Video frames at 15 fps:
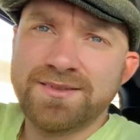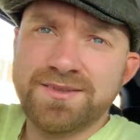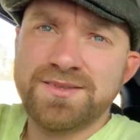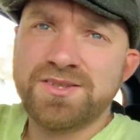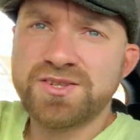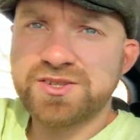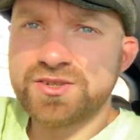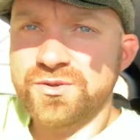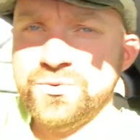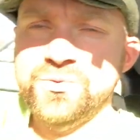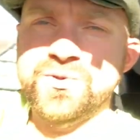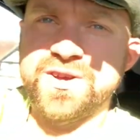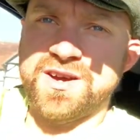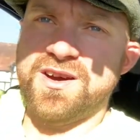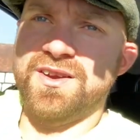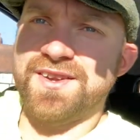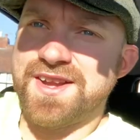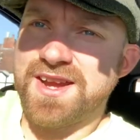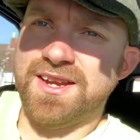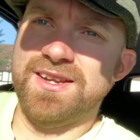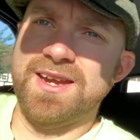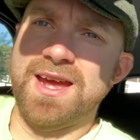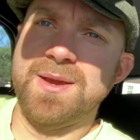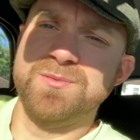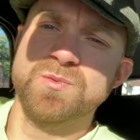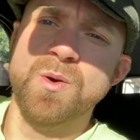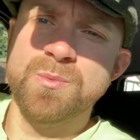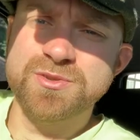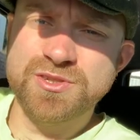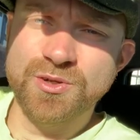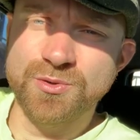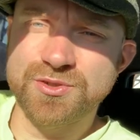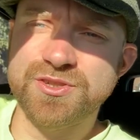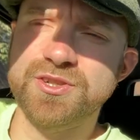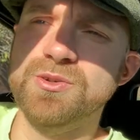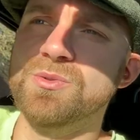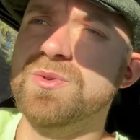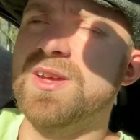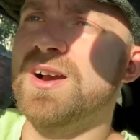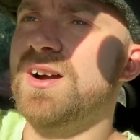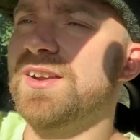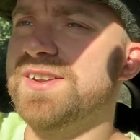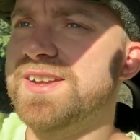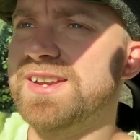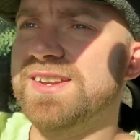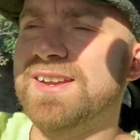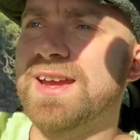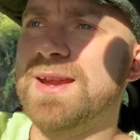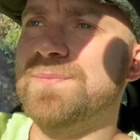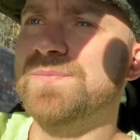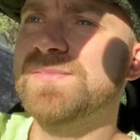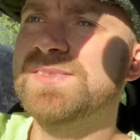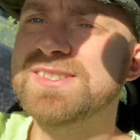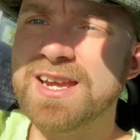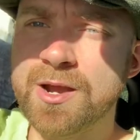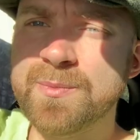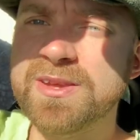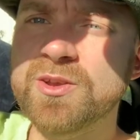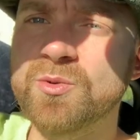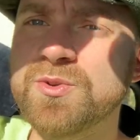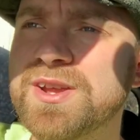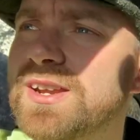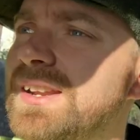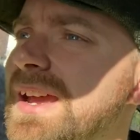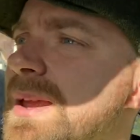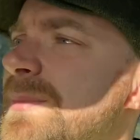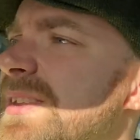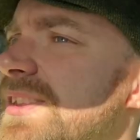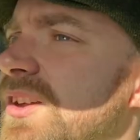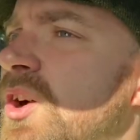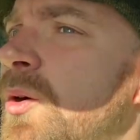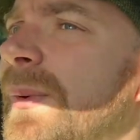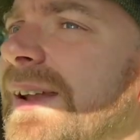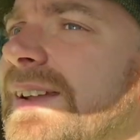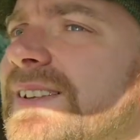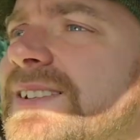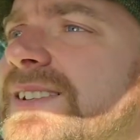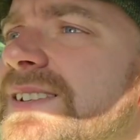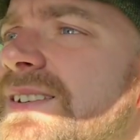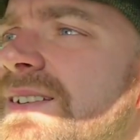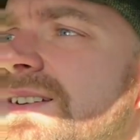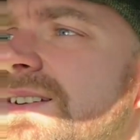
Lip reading: Schoolyard nicknames. What was your schoolyard nickname? Tell me your nickname in the comments.